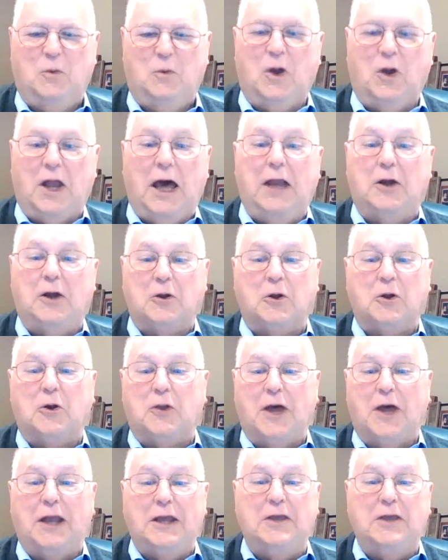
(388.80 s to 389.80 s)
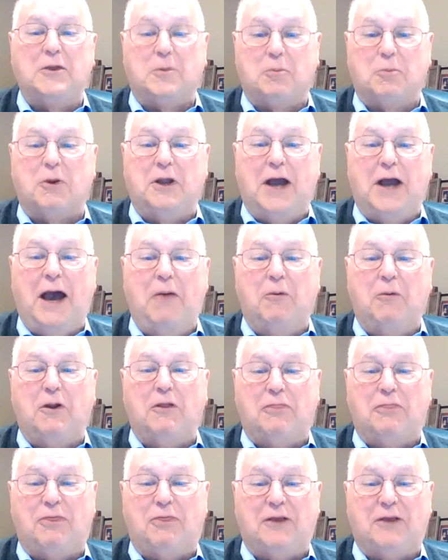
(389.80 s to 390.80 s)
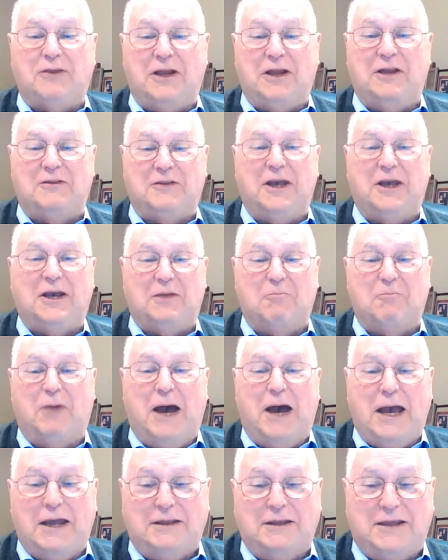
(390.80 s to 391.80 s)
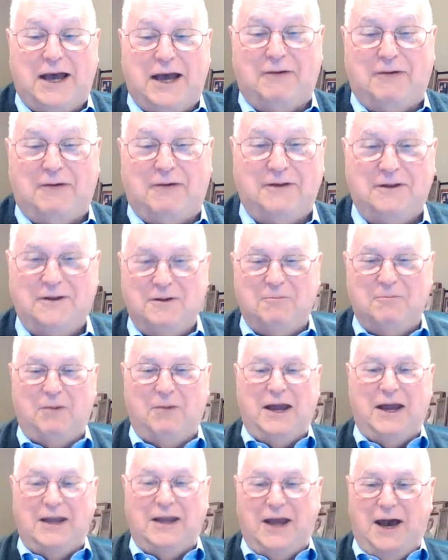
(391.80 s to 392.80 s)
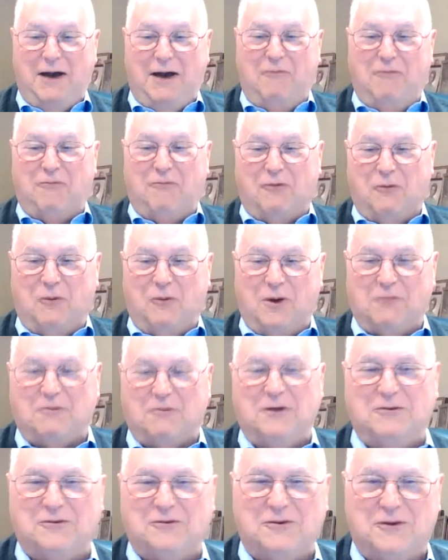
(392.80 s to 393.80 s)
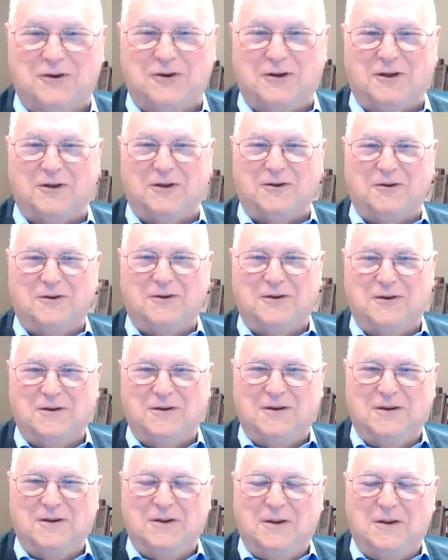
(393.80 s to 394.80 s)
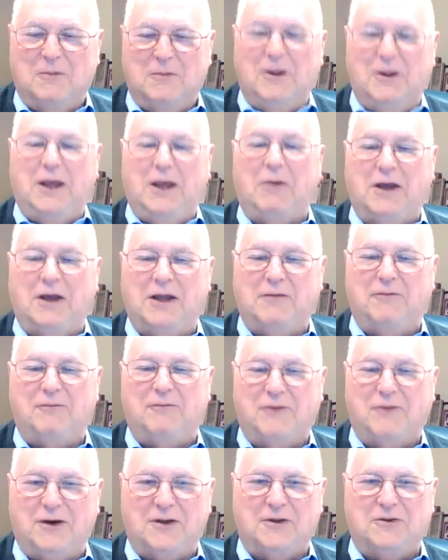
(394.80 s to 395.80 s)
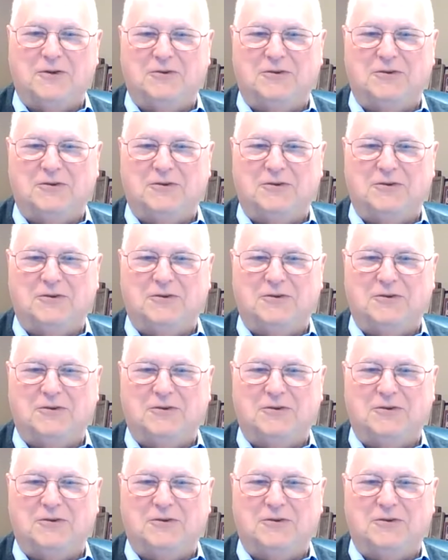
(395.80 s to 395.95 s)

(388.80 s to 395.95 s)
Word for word: didn't well, I don't know that either, but I would have thought they'd have taken mine down by now for one reason or another. Well, anyway, enough of all this